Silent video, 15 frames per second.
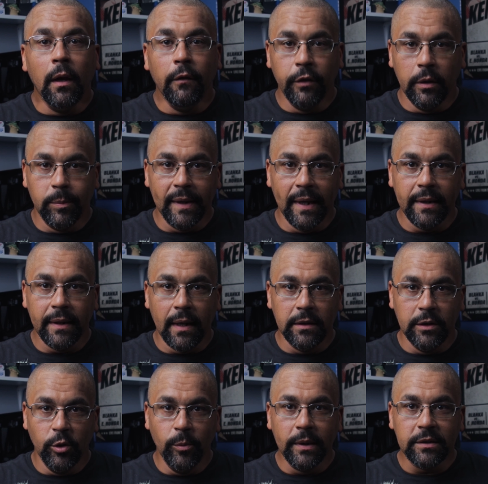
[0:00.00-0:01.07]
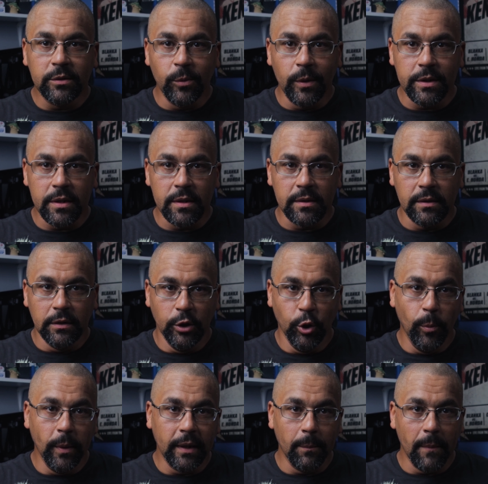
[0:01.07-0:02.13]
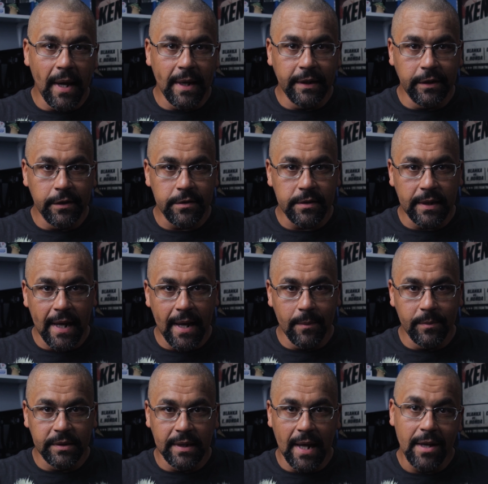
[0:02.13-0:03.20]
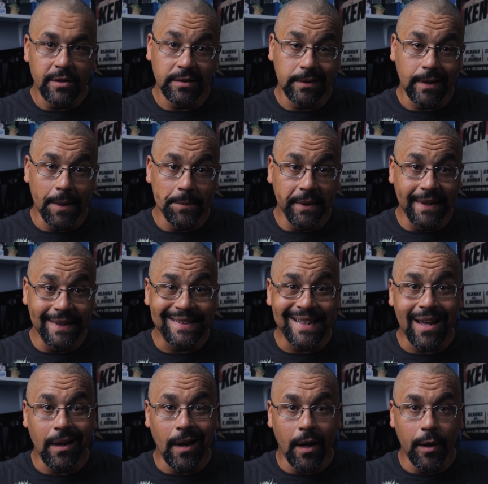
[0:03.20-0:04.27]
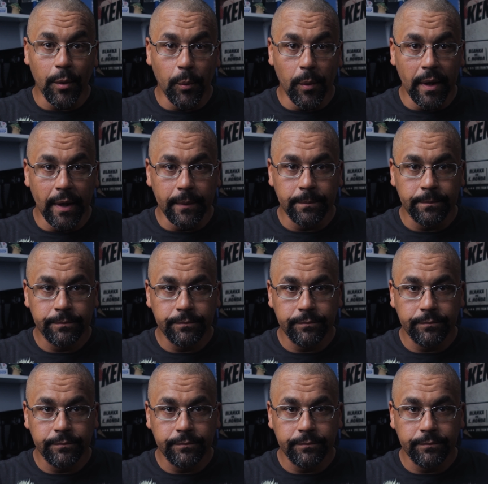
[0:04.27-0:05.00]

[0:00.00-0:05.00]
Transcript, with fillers: If you're planning on lubing switches and lubing and modding your stabs, now's the time to get that out of the way.